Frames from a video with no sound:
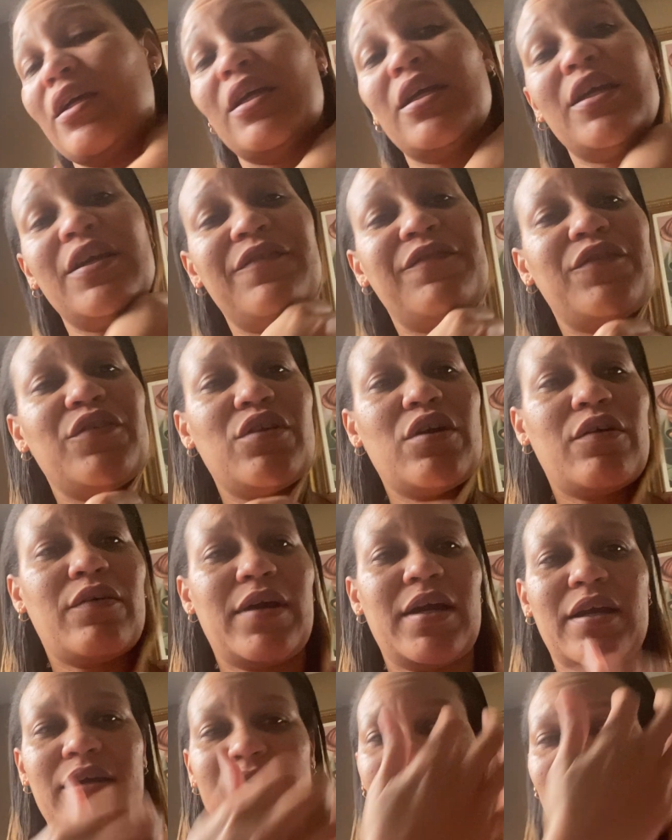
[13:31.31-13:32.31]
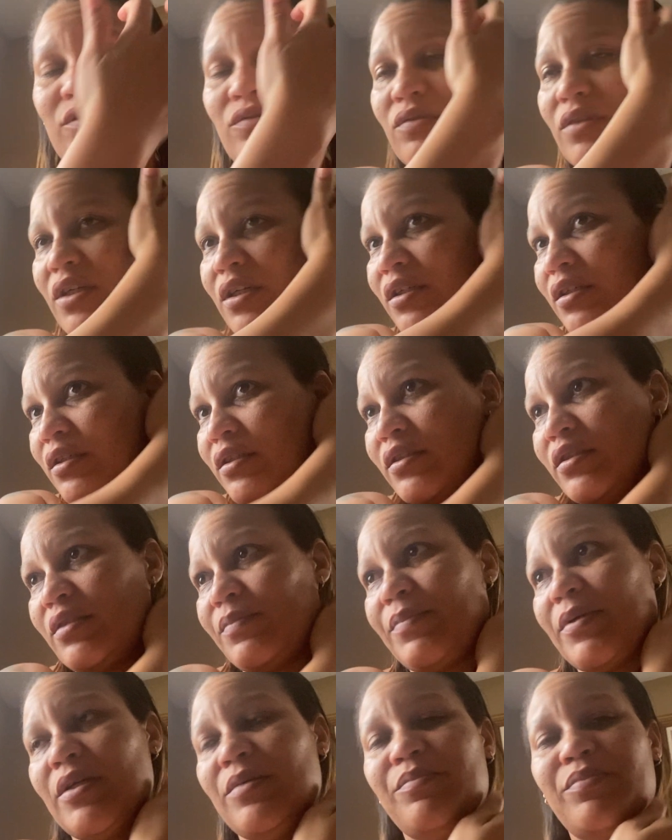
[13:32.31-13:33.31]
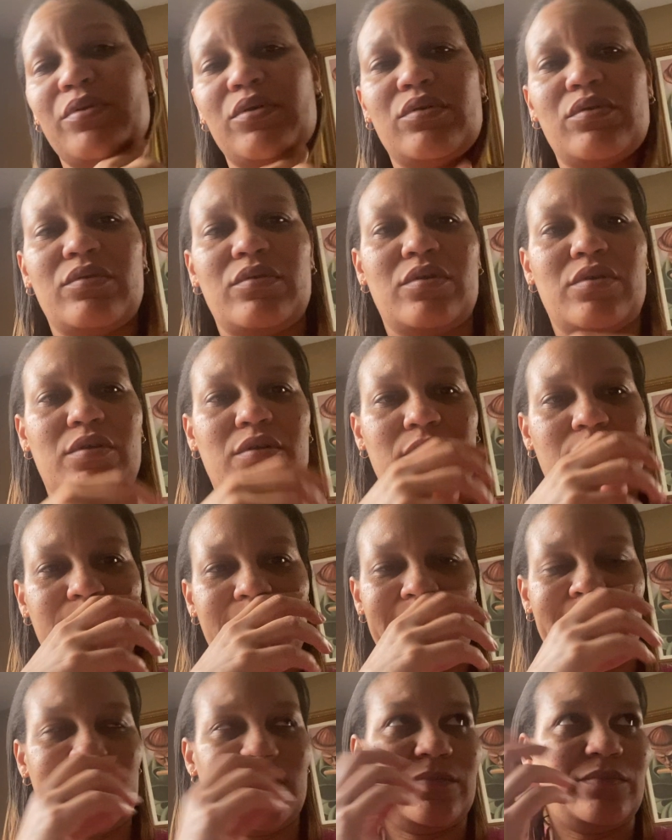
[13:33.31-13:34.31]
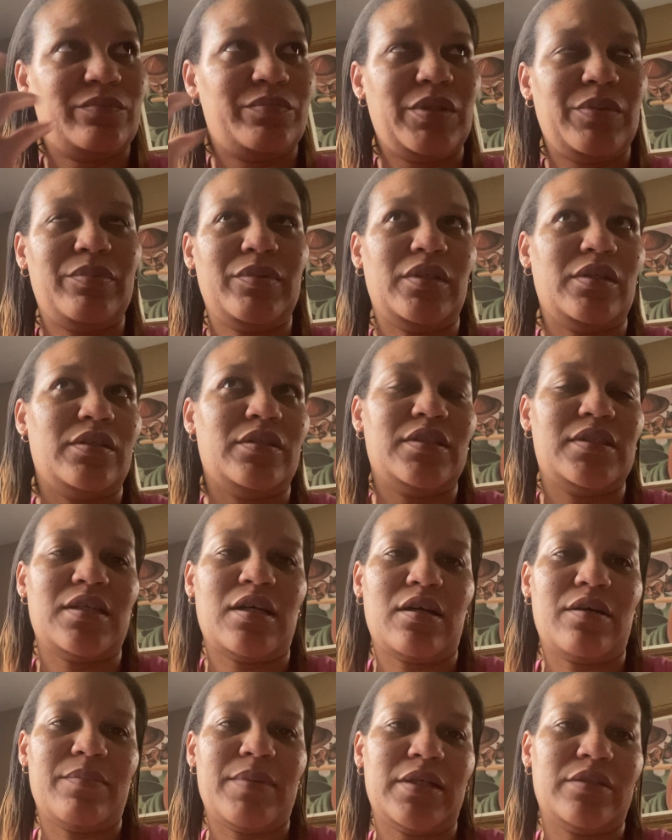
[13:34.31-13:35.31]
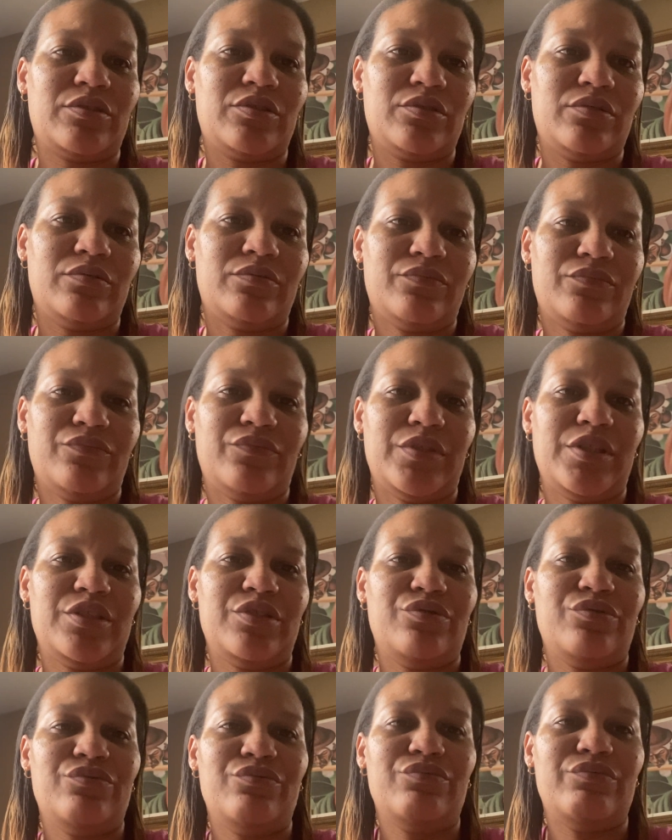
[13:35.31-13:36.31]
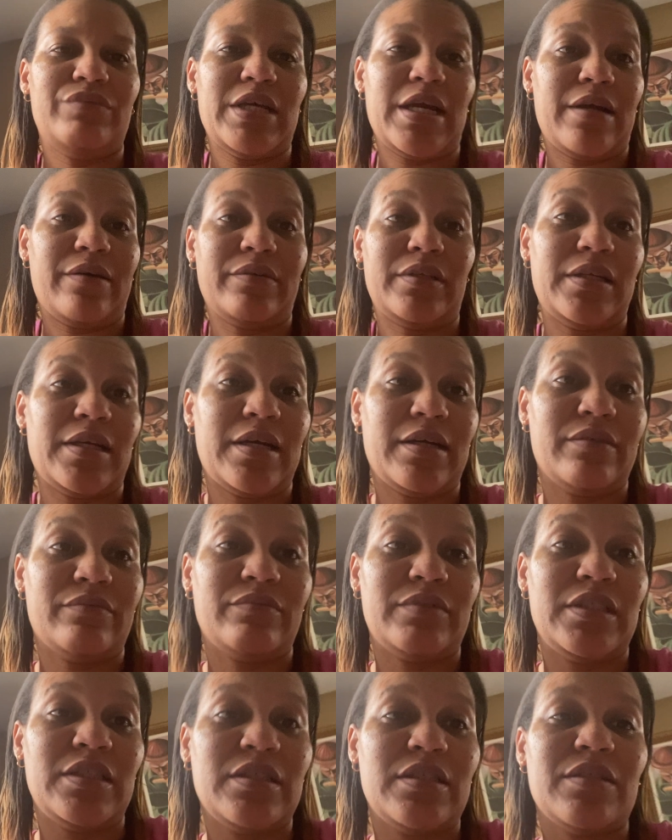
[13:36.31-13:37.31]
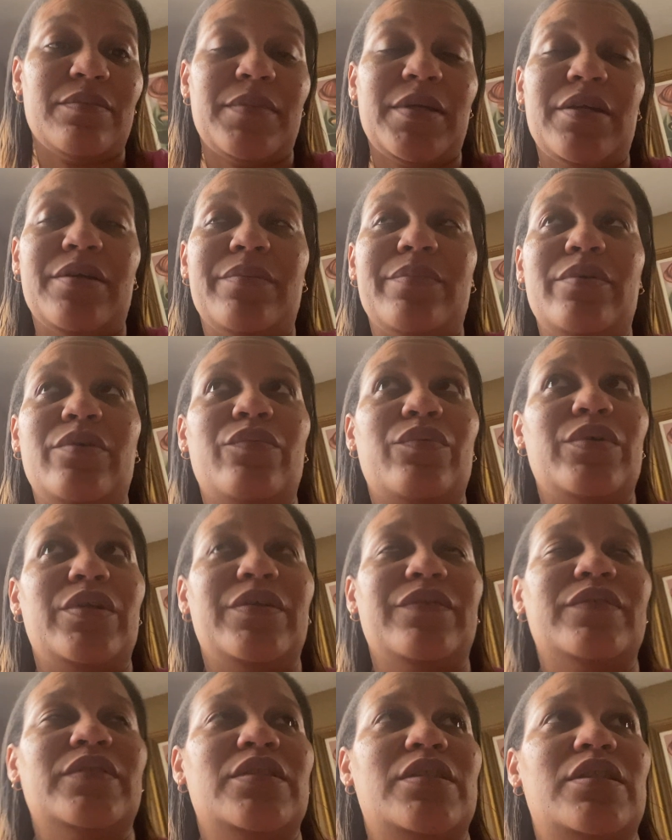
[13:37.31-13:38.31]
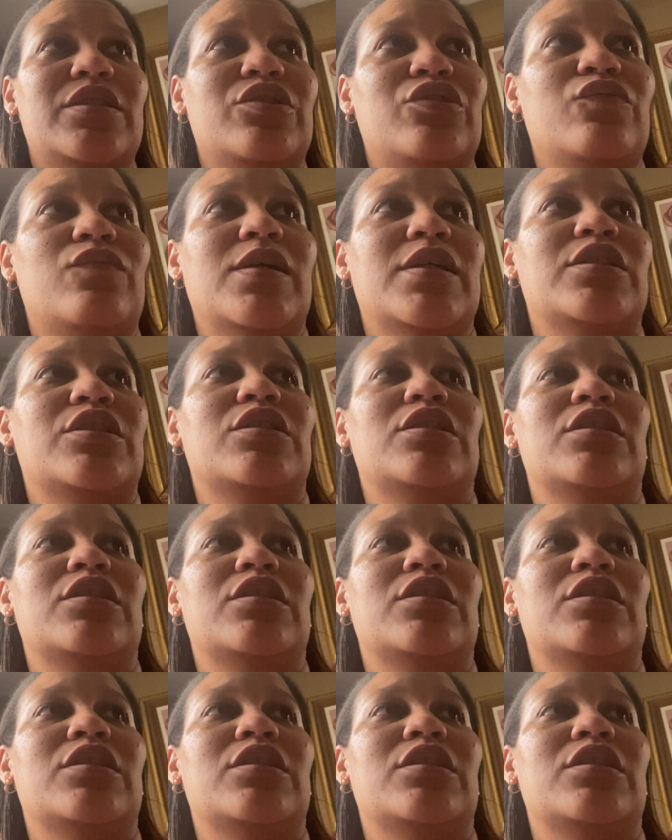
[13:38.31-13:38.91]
if you don't have to, because people love to talk about you when you down and out, need some help or whatever the situation